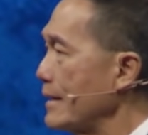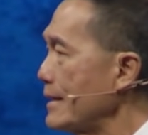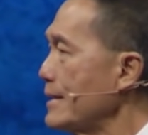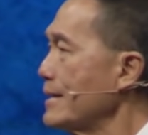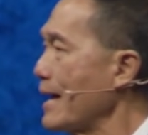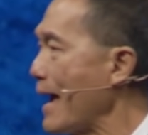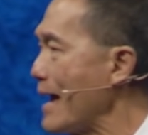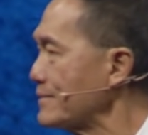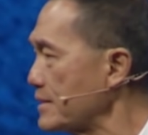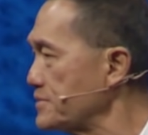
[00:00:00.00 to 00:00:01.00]
He
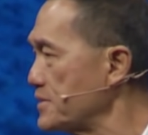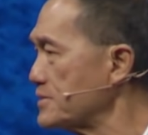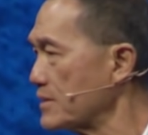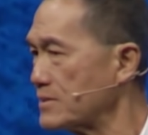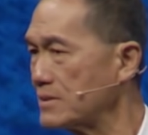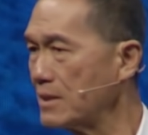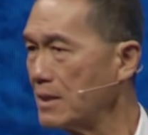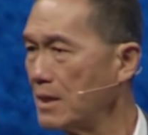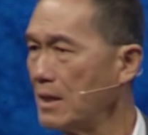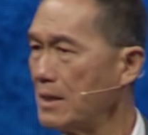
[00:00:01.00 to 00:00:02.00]
hated Jesus.
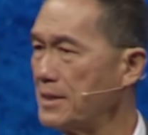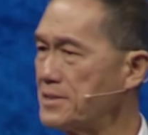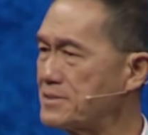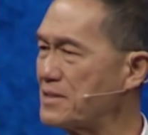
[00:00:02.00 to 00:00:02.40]
He